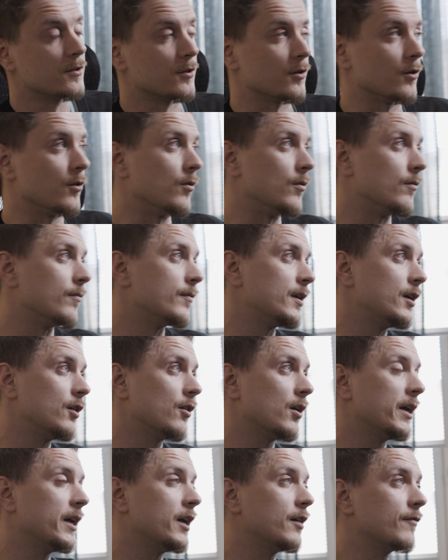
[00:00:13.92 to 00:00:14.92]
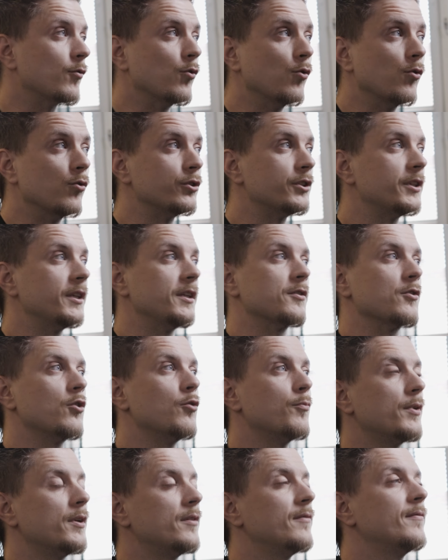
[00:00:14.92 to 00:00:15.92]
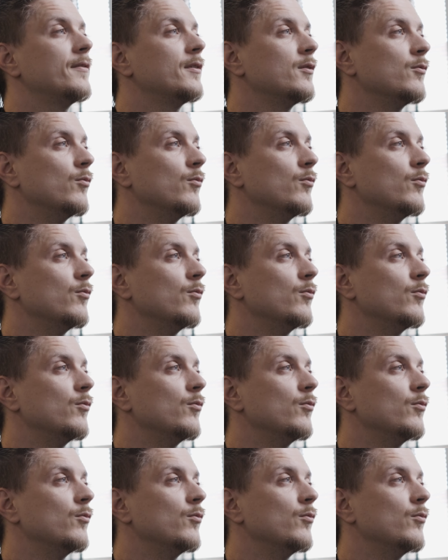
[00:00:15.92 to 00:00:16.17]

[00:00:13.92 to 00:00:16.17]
So here I have Google Sheets open